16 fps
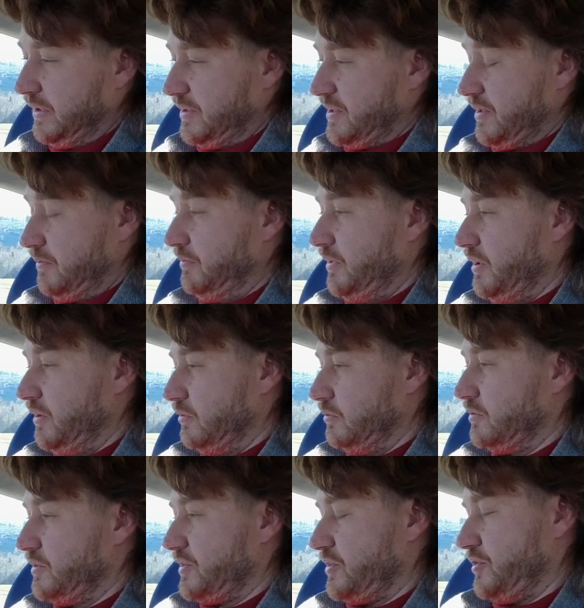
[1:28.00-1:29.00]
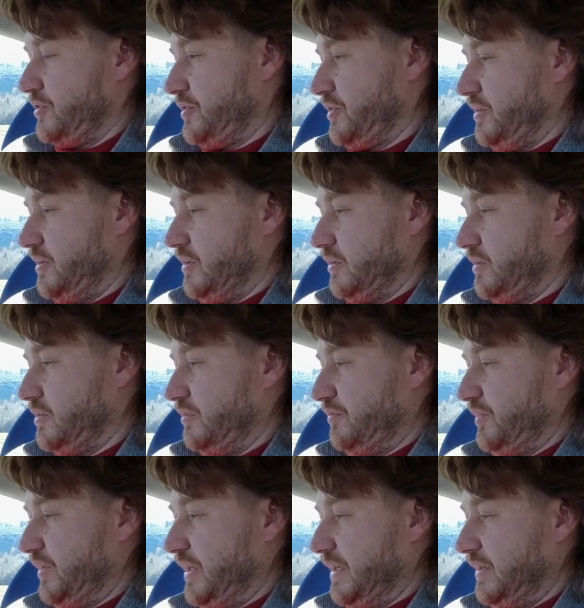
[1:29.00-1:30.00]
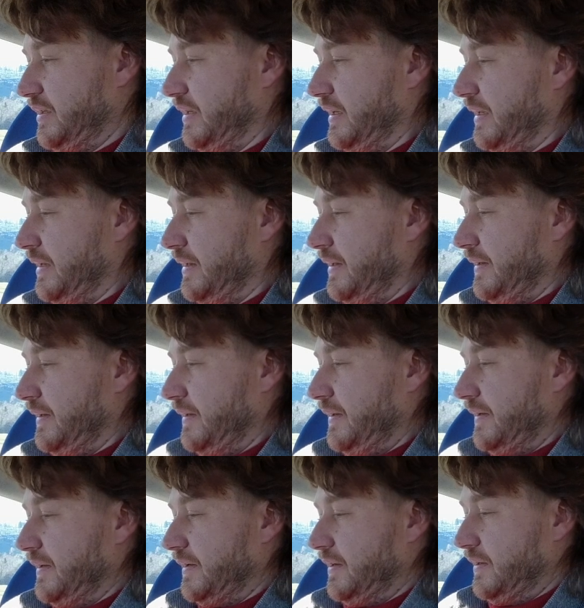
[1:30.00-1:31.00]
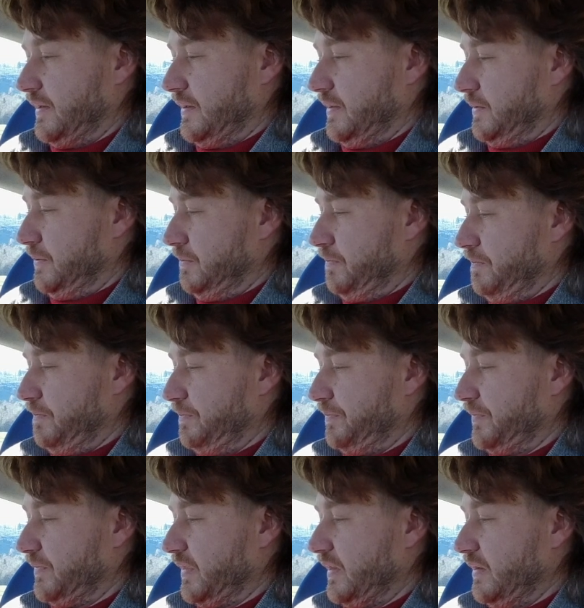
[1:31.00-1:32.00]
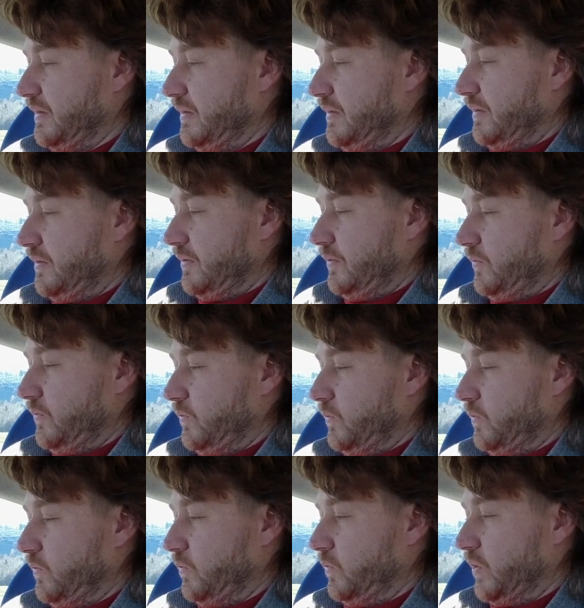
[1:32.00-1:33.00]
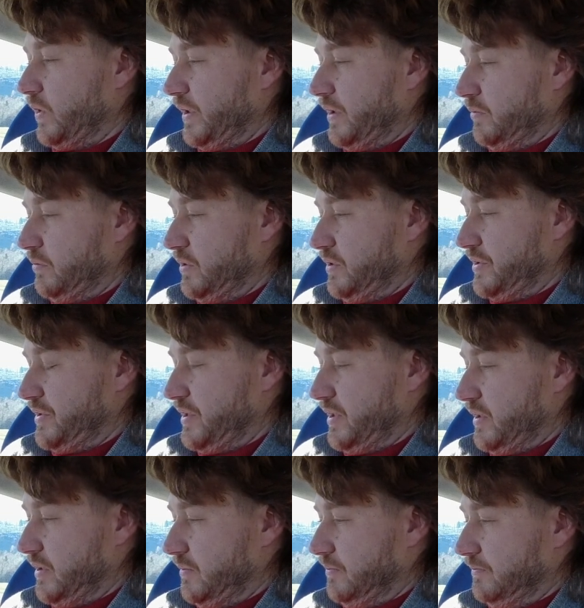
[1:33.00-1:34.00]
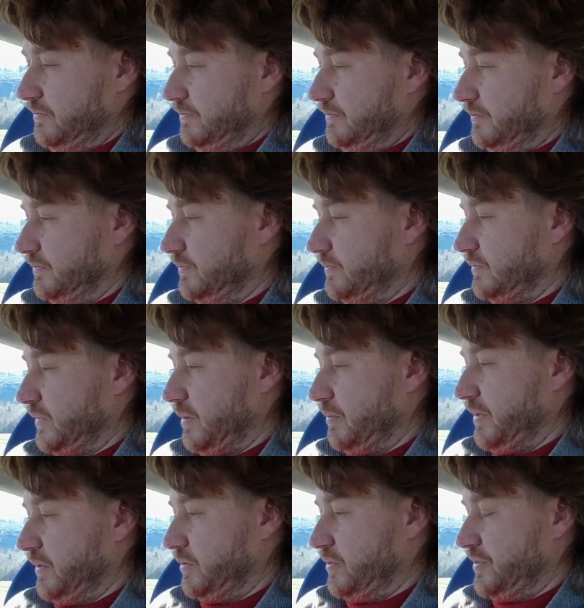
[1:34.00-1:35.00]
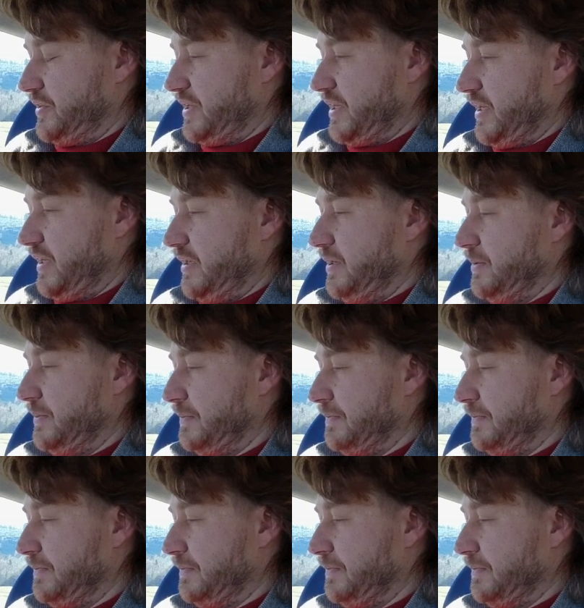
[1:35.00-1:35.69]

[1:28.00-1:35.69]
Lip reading: at some notes just not to forget um, what I was about to say.